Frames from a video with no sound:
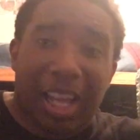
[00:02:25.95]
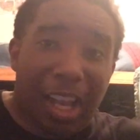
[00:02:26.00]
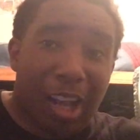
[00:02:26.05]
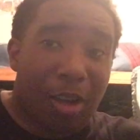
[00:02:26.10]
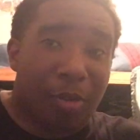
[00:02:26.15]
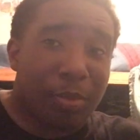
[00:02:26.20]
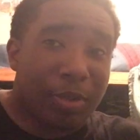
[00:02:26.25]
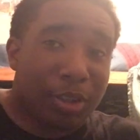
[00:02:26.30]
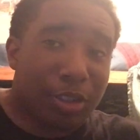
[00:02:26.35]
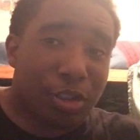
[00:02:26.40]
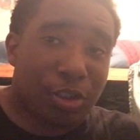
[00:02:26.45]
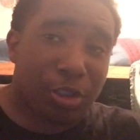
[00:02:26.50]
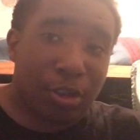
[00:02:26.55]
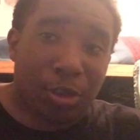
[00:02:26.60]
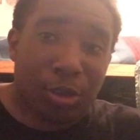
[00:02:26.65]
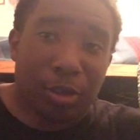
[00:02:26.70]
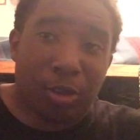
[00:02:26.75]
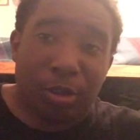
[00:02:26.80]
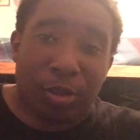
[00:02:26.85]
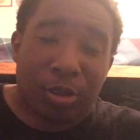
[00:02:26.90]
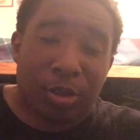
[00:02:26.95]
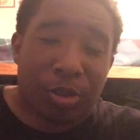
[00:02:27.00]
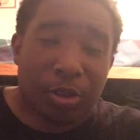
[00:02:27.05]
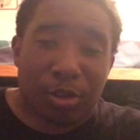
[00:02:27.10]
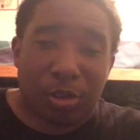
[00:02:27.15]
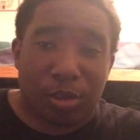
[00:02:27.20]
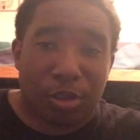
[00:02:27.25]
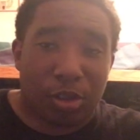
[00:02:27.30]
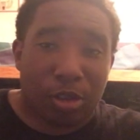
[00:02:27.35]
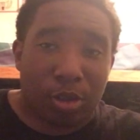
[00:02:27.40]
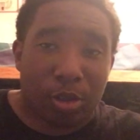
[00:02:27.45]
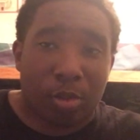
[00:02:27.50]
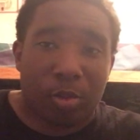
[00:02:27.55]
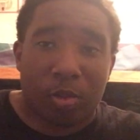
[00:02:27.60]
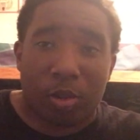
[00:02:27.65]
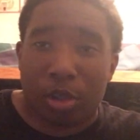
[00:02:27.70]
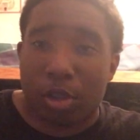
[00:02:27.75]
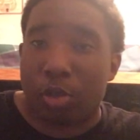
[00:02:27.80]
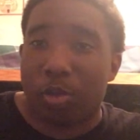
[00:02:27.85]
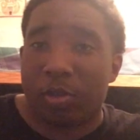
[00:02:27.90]
I'll be sure to
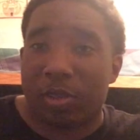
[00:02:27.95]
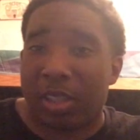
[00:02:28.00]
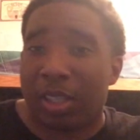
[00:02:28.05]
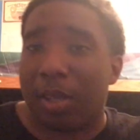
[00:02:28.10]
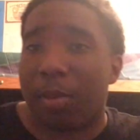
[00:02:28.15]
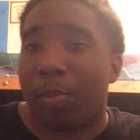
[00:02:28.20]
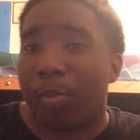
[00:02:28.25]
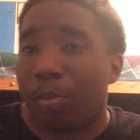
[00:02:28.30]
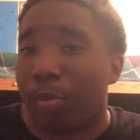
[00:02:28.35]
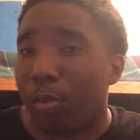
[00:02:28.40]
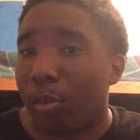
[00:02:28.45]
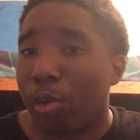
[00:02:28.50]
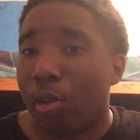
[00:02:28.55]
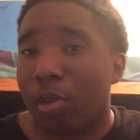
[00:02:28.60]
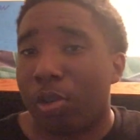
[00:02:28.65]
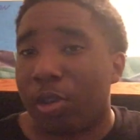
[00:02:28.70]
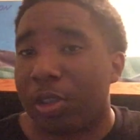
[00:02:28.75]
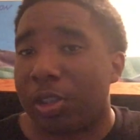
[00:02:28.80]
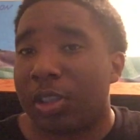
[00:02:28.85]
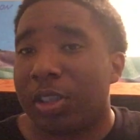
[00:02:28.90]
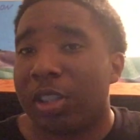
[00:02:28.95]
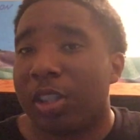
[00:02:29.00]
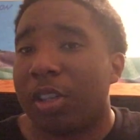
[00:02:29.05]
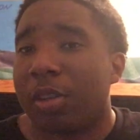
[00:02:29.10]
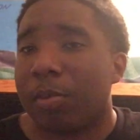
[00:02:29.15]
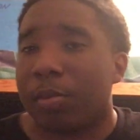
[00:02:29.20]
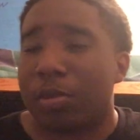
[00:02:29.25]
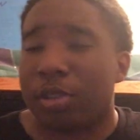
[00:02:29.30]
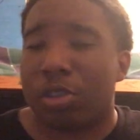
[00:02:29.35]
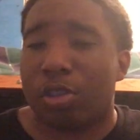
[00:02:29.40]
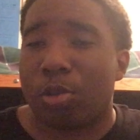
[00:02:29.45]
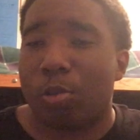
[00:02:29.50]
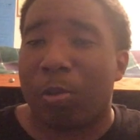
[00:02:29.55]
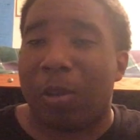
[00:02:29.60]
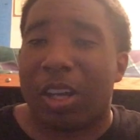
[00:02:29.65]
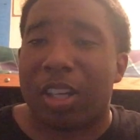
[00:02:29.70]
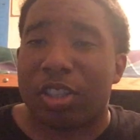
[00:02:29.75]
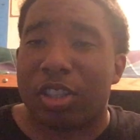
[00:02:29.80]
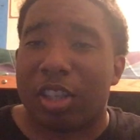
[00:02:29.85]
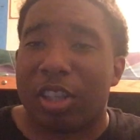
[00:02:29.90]
use it more to
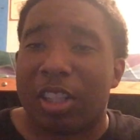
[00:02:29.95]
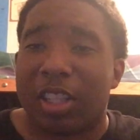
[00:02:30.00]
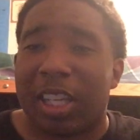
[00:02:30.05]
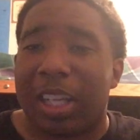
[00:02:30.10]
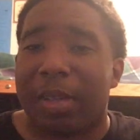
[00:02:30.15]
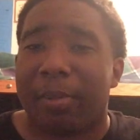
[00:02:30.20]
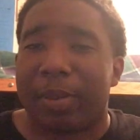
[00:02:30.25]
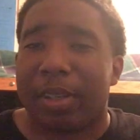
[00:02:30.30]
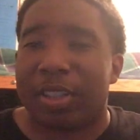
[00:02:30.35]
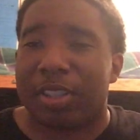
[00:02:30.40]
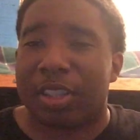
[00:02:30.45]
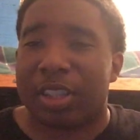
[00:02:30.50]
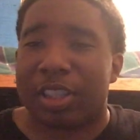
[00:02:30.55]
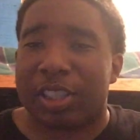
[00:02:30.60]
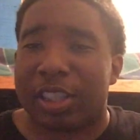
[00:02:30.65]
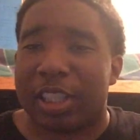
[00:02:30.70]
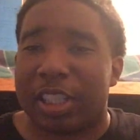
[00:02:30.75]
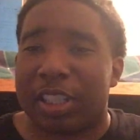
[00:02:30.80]
watch other anime, such